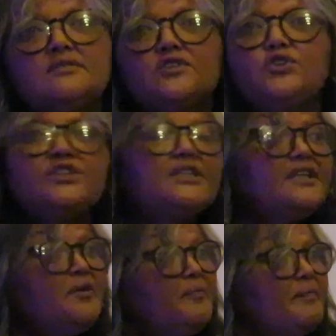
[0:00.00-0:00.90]
Do you see
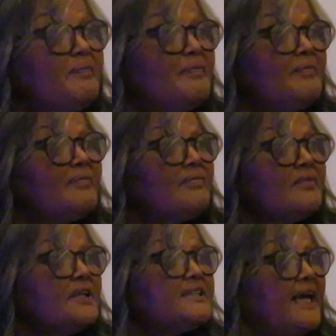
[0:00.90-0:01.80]
them
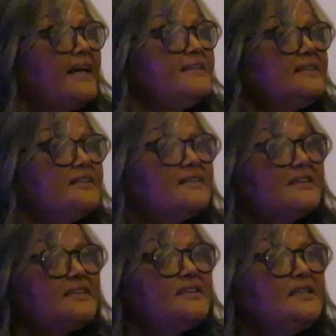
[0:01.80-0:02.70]
as the aunties,
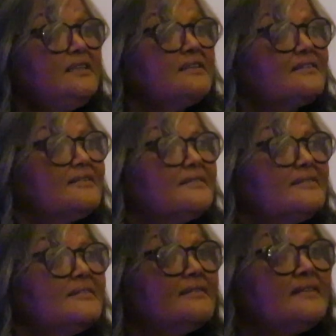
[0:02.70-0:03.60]
as a thing?
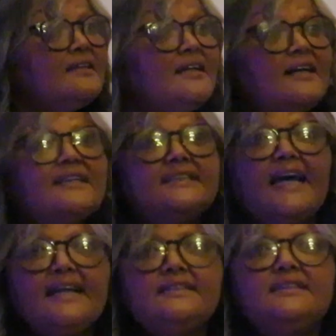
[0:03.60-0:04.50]
As the
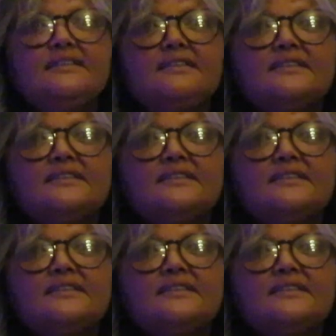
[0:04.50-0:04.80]
aunties.